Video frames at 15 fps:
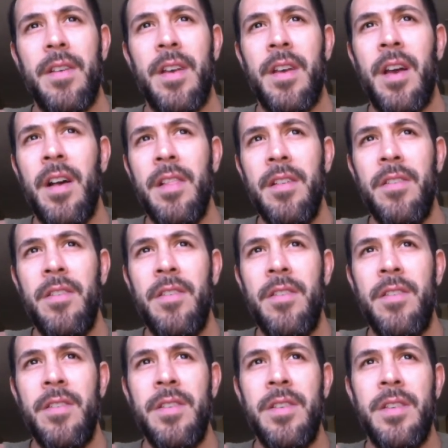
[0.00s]

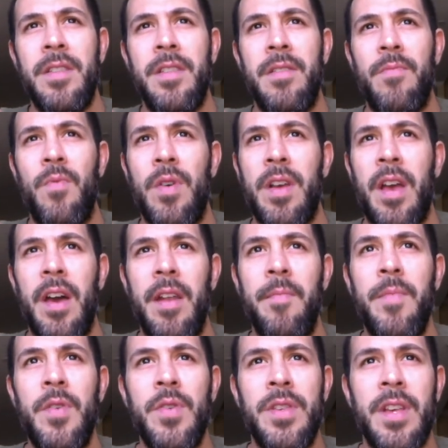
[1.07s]
colors, what kind of
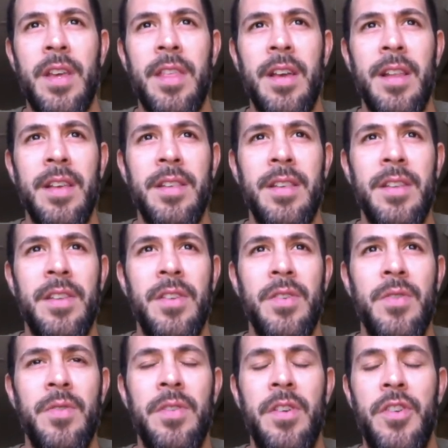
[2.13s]
music they listen
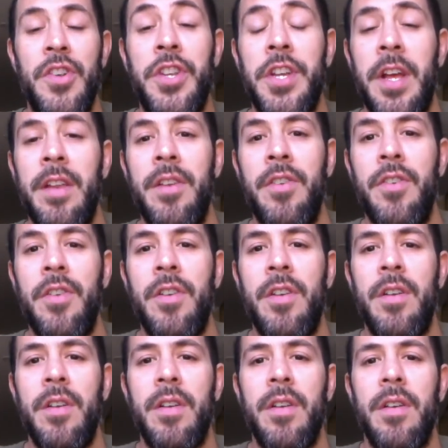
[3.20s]
to, their gender,